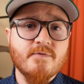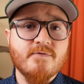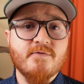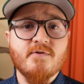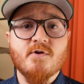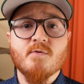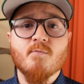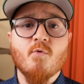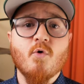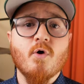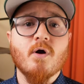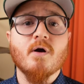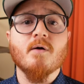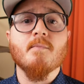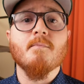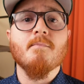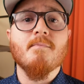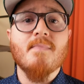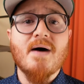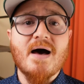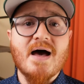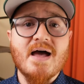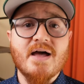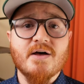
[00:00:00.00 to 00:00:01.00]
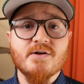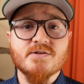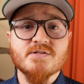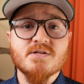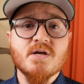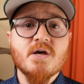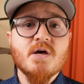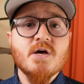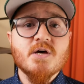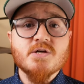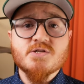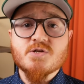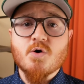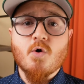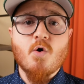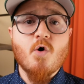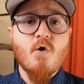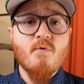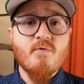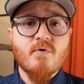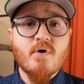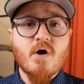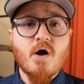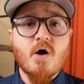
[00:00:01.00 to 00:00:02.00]
a few more miles. So
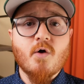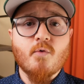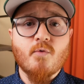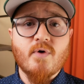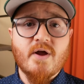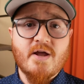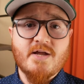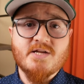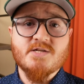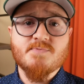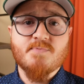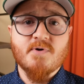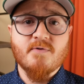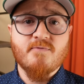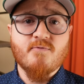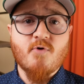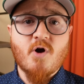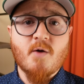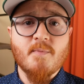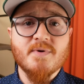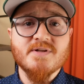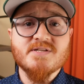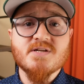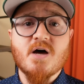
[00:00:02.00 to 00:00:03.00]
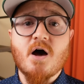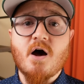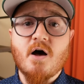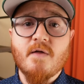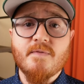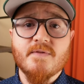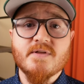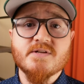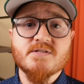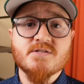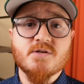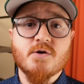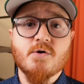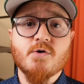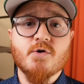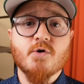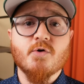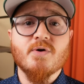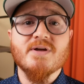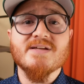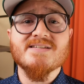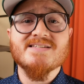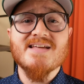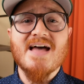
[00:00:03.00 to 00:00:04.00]
overall range performance on this
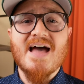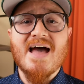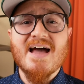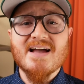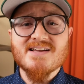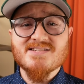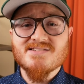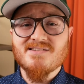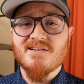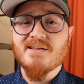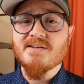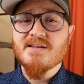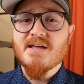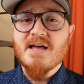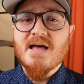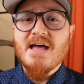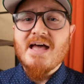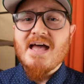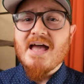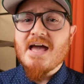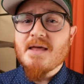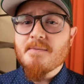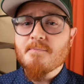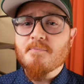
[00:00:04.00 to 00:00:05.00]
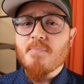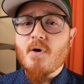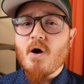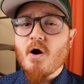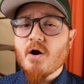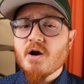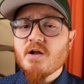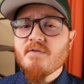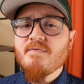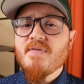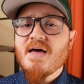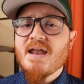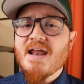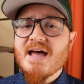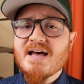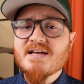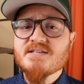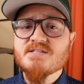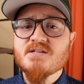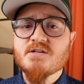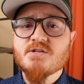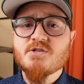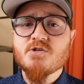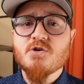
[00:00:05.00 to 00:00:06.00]
scooter is excellent. And part of that
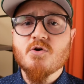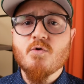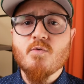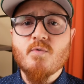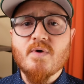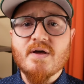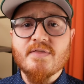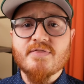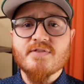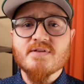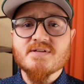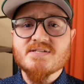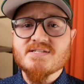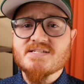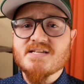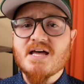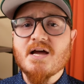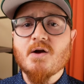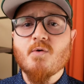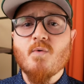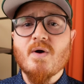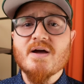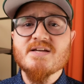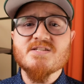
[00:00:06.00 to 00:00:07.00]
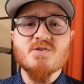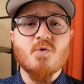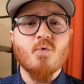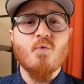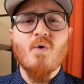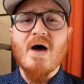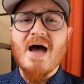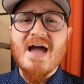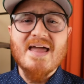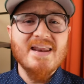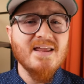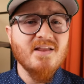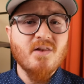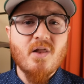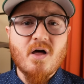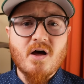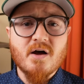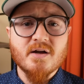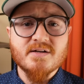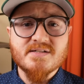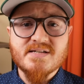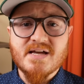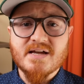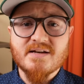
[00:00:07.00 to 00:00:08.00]
has to do with Segway's
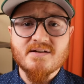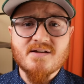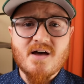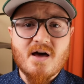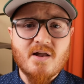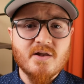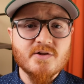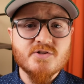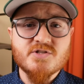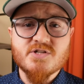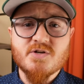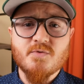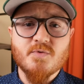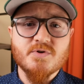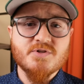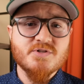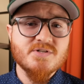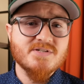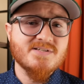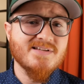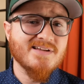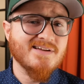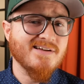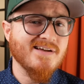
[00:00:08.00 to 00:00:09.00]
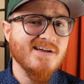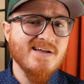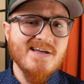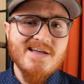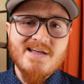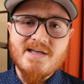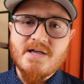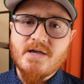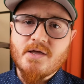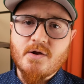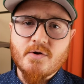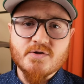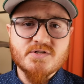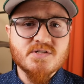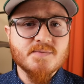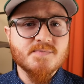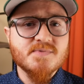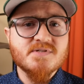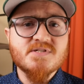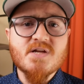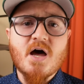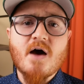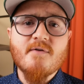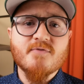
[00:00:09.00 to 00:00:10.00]
ride-along technology, which is like, you know,
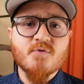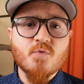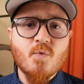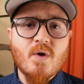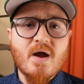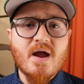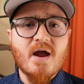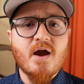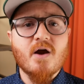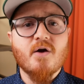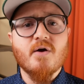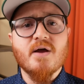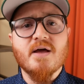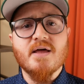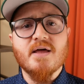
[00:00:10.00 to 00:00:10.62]
some software